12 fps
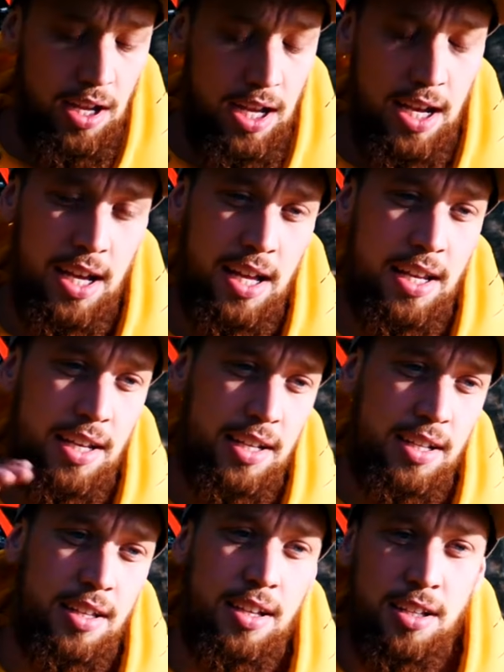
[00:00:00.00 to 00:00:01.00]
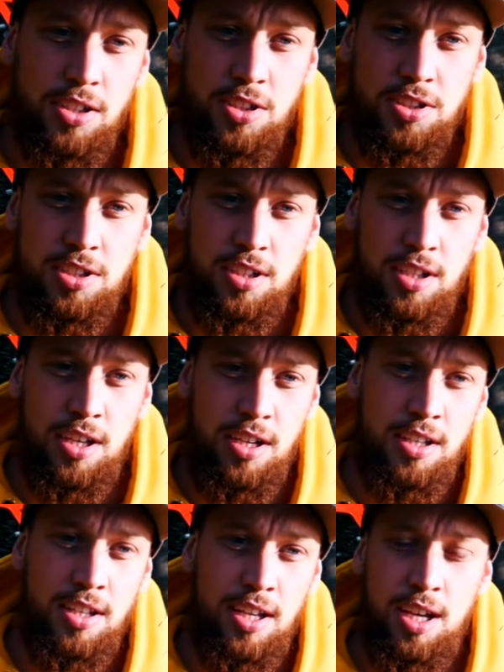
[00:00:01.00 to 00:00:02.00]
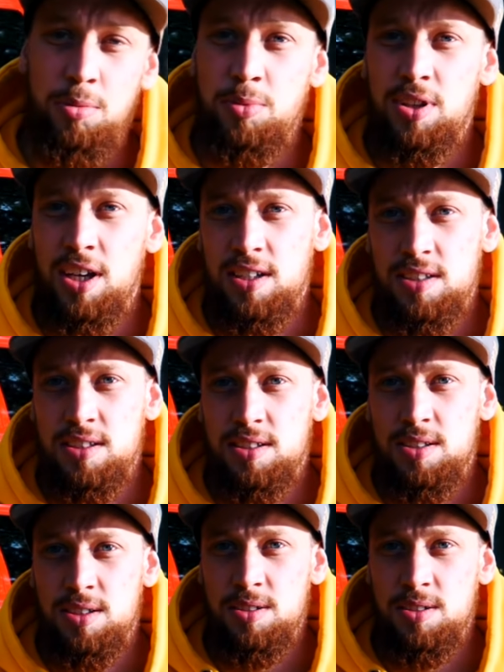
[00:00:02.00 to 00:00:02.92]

and just an MTX,